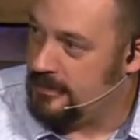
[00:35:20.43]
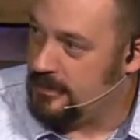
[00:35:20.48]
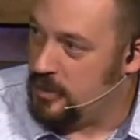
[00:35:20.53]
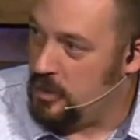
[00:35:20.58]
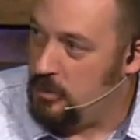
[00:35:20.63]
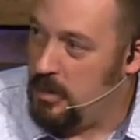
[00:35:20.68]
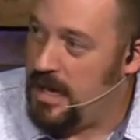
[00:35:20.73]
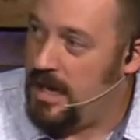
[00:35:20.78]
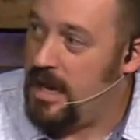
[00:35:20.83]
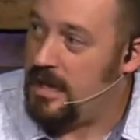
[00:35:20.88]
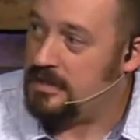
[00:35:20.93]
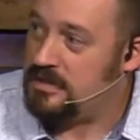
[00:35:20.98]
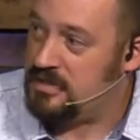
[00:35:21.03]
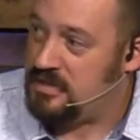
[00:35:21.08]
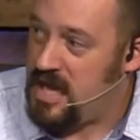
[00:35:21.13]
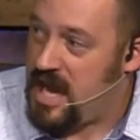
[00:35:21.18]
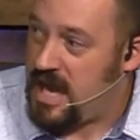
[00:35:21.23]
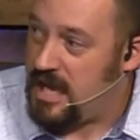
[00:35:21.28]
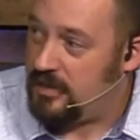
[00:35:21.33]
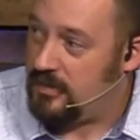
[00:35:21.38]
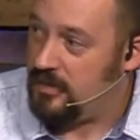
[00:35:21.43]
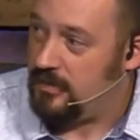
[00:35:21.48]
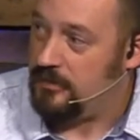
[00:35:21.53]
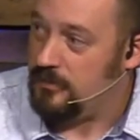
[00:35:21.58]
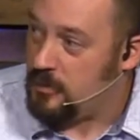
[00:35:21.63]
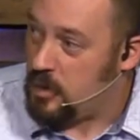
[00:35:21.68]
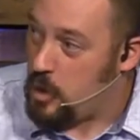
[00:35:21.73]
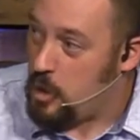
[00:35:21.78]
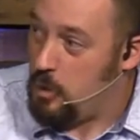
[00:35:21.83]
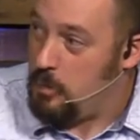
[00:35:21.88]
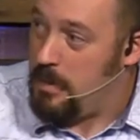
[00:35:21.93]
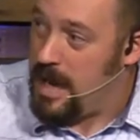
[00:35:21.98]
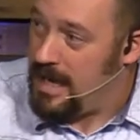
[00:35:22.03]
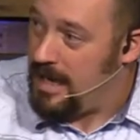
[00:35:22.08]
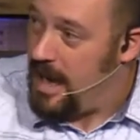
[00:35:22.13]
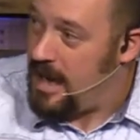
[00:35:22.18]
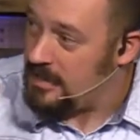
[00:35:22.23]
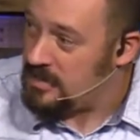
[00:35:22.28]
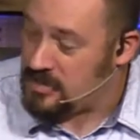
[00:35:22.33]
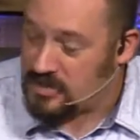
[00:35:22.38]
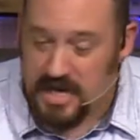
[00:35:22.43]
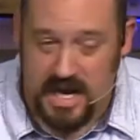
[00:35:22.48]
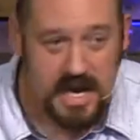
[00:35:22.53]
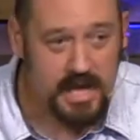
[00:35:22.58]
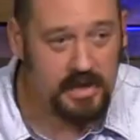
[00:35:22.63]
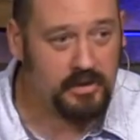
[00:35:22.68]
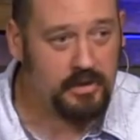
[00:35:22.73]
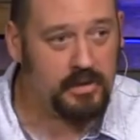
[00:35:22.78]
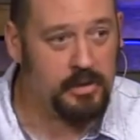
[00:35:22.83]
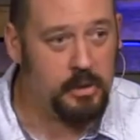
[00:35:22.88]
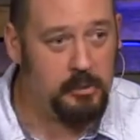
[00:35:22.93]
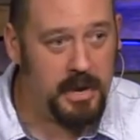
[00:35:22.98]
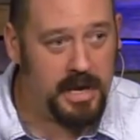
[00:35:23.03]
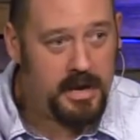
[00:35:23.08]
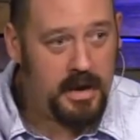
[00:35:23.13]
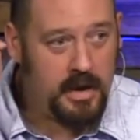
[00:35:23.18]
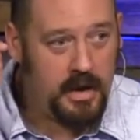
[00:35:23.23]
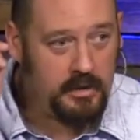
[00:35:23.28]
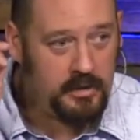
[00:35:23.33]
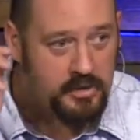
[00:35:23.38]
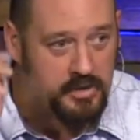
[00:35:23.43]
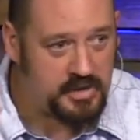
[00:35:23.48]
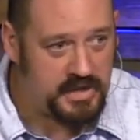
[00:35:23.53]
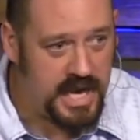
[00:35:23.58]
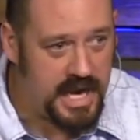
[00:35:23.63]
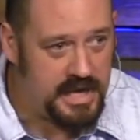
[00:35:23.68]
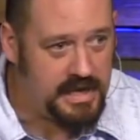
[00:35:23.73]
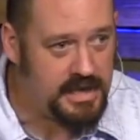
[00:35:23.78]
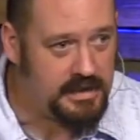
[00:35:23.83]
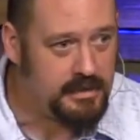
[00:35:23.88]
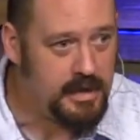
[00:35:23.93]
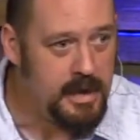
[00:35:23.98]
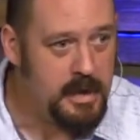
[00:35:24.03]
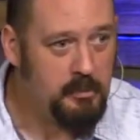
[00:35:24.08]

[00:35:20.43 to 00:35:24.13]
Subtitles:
You may not see it. You may not see it. You may not understand it.